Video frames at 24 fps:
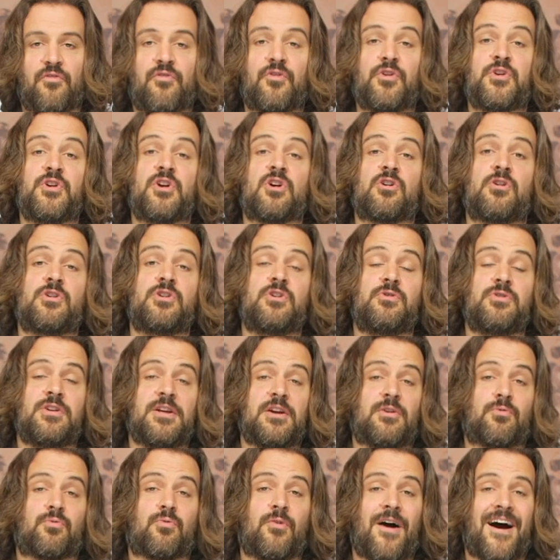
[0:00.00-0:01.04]
for your
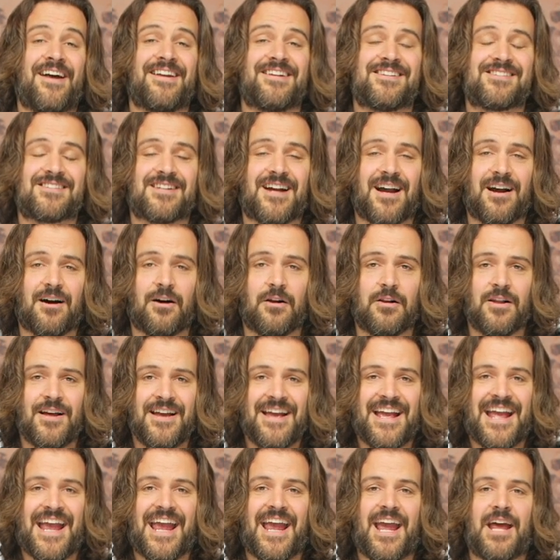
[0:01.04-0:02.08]
unique riding style,
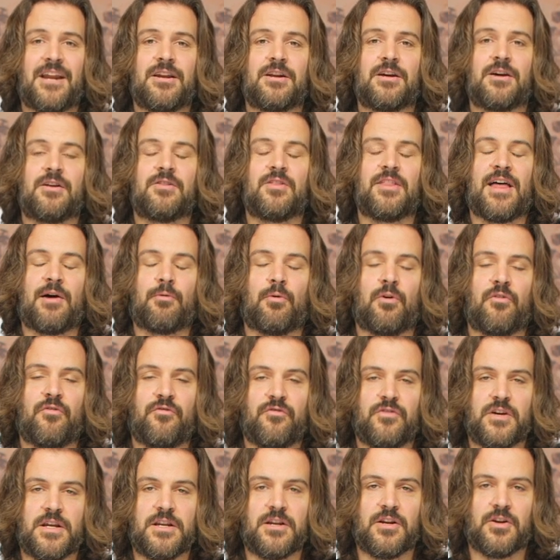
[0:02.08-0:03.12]
and that will
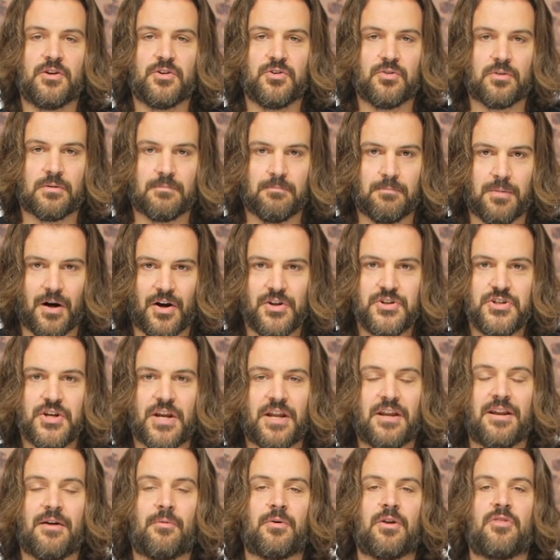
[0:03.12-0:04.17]
fit your
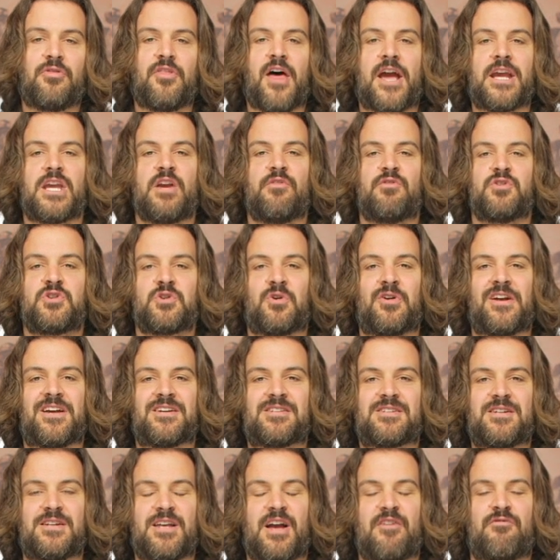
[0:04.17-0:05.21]
budget. I want to thank you for joining
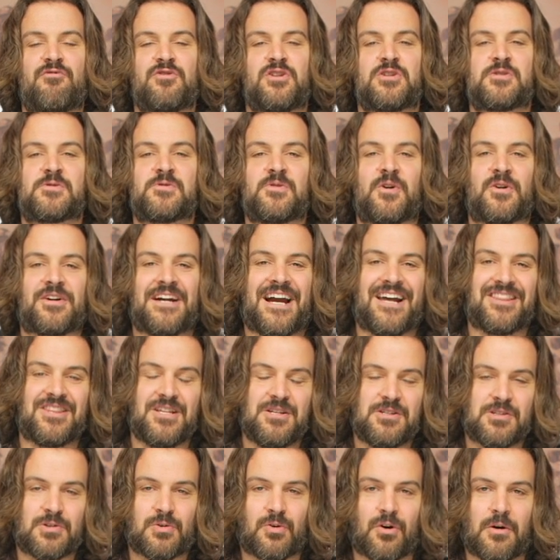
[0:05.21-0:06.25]
us today for this look at
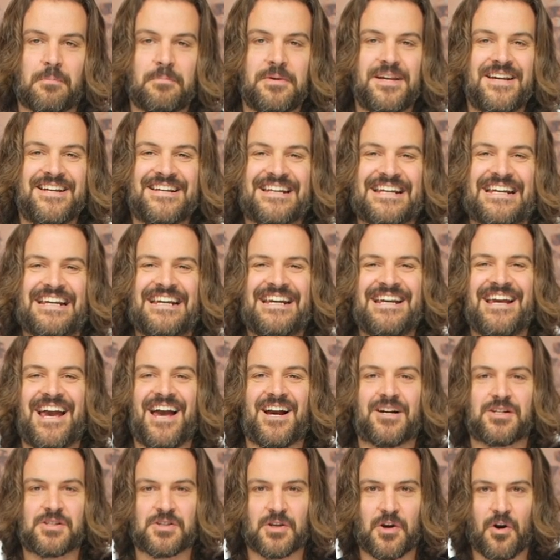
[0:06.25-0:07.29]
the Scorpion E
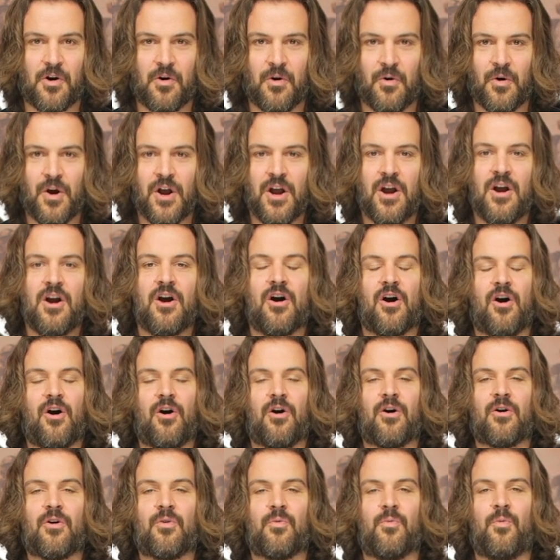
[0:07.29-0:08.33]
X O
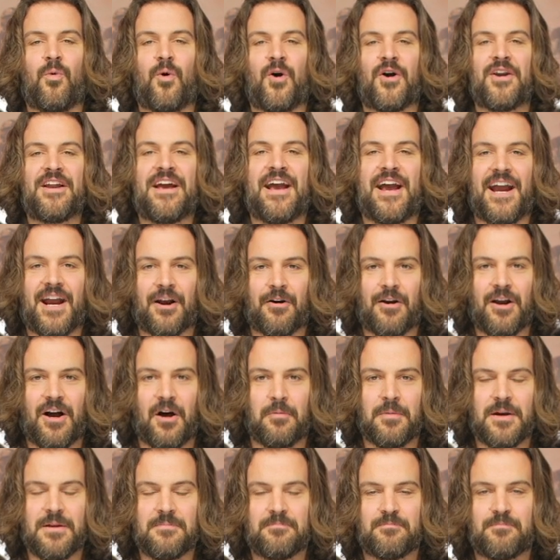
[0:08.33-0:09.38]
R one Air
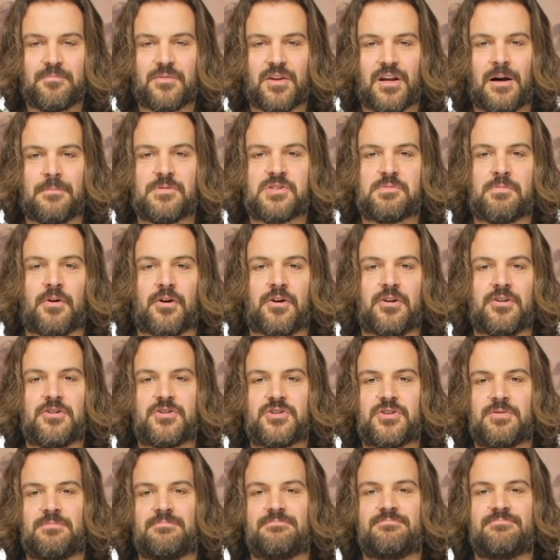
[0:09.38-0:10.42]
helmet. I'm
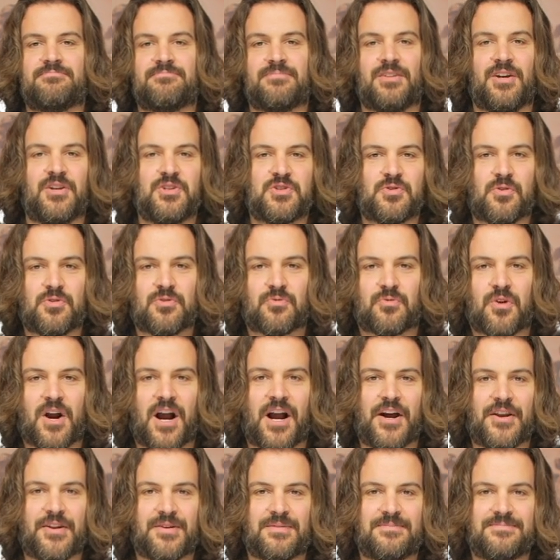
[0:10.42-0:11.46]
Spurge. Enjoy the
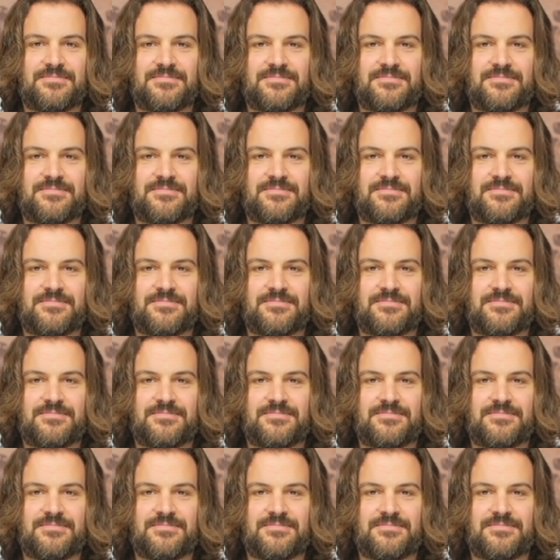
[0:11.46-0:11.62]
ride.